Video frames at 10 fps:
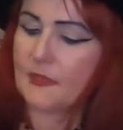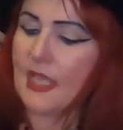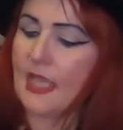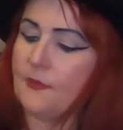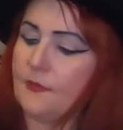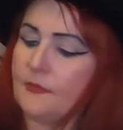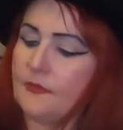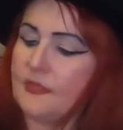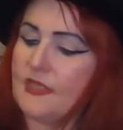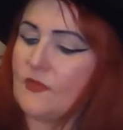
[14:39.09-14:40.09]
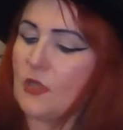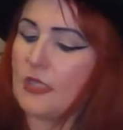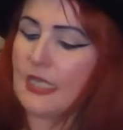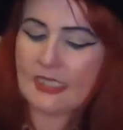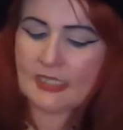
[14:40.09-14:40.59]
Now, they've
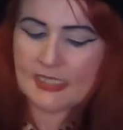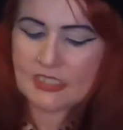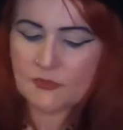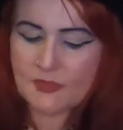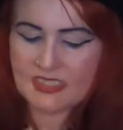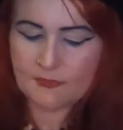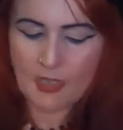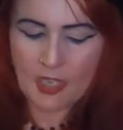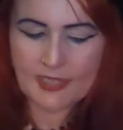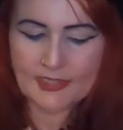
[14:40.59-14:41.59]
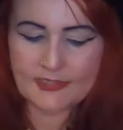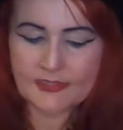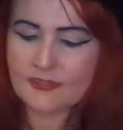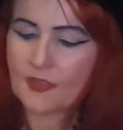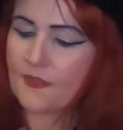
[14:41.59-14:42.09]
got like glittery
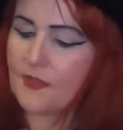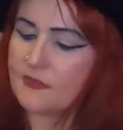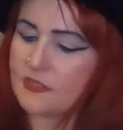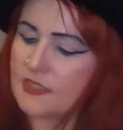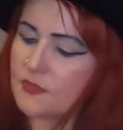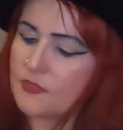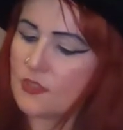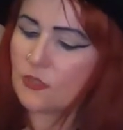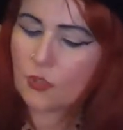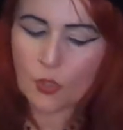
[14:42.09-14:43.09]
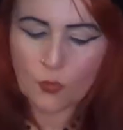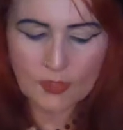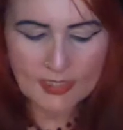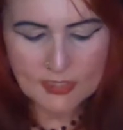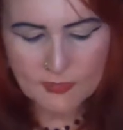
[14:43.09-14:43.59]
spiders on them. So this one's got
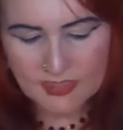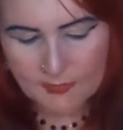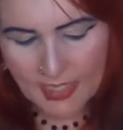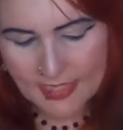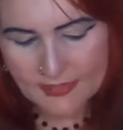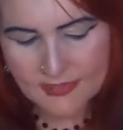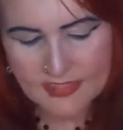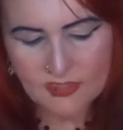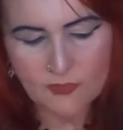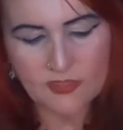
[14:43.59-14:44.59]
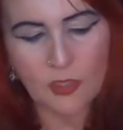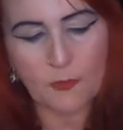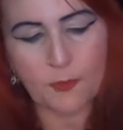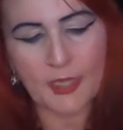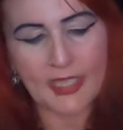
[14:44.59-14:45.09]
gold glittery spiders, this one's
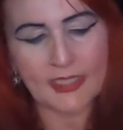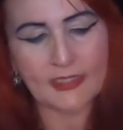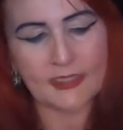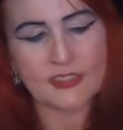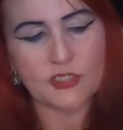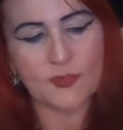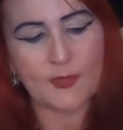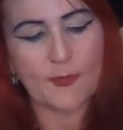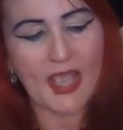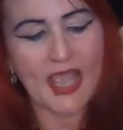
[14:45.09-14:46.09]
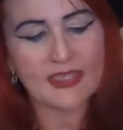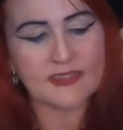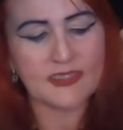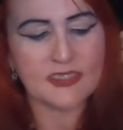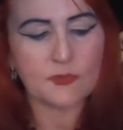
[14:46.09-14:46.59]
got black glittery
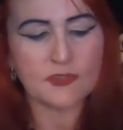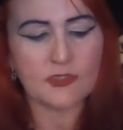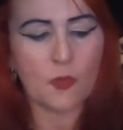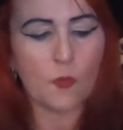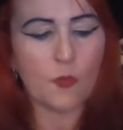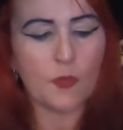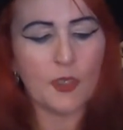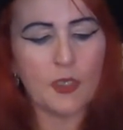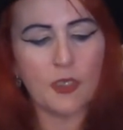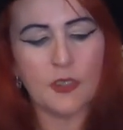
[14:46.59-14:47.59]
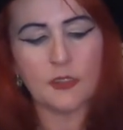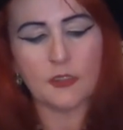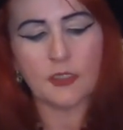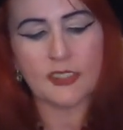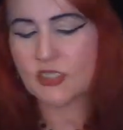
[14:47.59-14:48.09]
bats, and this one's got
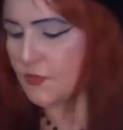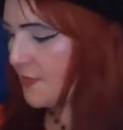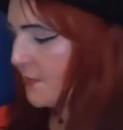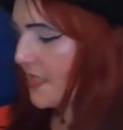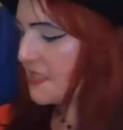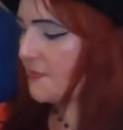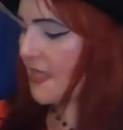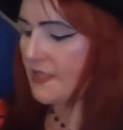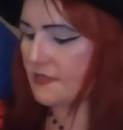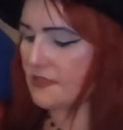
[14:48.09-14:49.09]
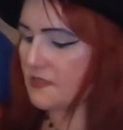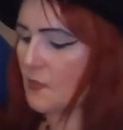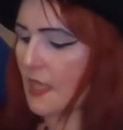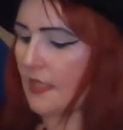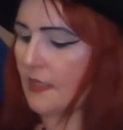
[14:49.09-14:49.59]
glittery black spiders as
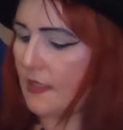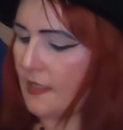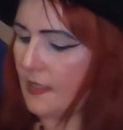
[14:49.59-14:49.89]
well.